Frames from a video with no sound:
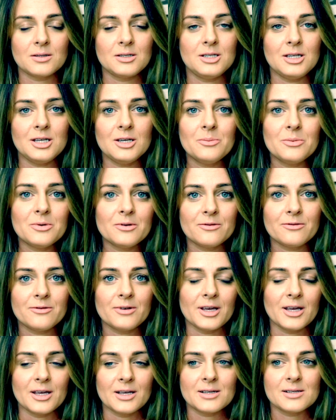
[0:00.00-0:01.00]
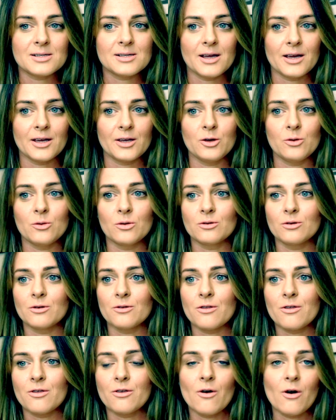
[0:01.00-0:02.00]
deeper things like you're
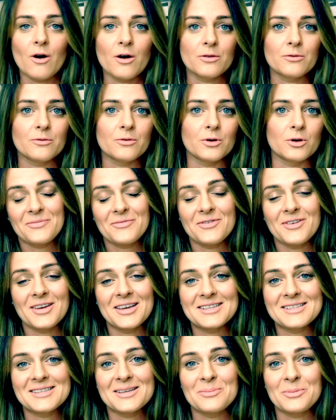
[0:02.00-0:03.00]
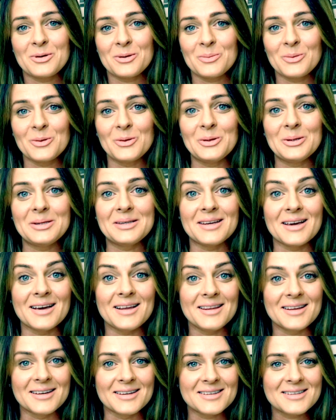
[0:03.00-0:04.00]
not thoughtful. Things that people
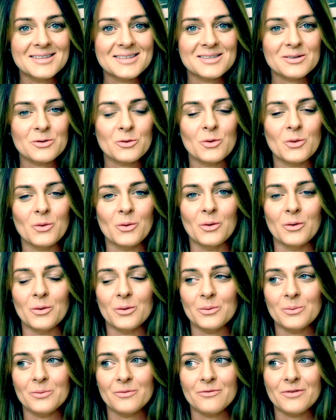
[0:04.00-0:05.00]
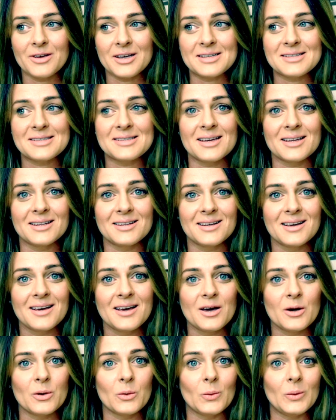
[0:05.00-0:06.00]
tell us or things that
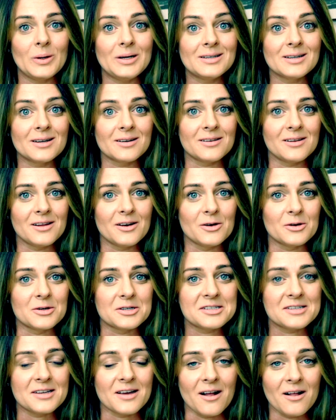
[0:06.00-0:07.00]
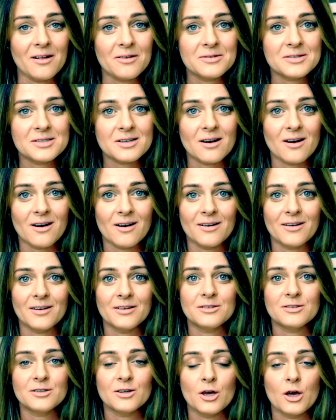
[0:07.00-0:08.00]
we tell ourselves
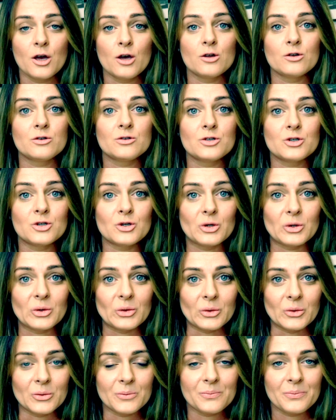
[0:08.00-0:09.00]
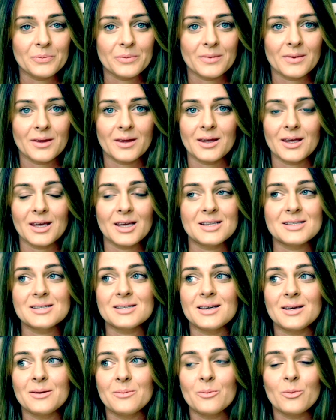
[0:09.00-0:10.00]
aren't true.
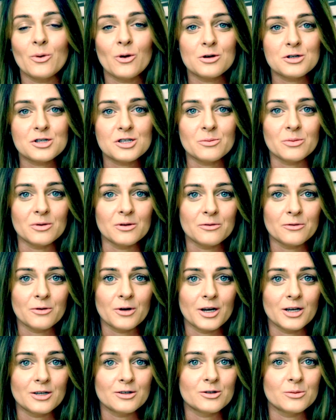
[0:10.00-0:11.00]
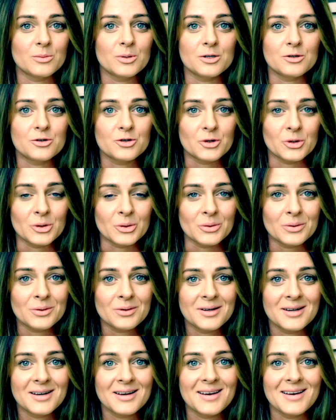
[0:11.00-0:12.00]
It's impossible for it to be
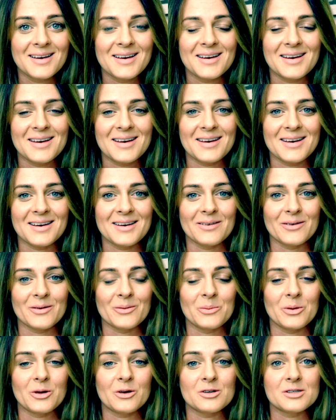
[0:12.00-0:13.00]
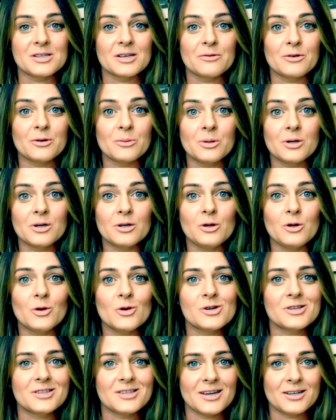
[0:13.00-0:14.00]
true, because everybody
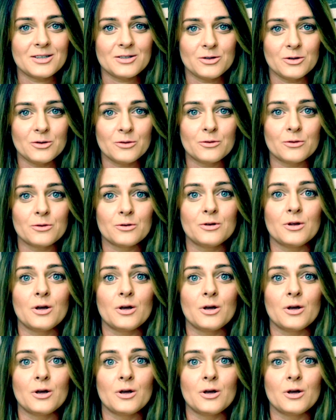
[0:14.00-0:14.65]
looks at you through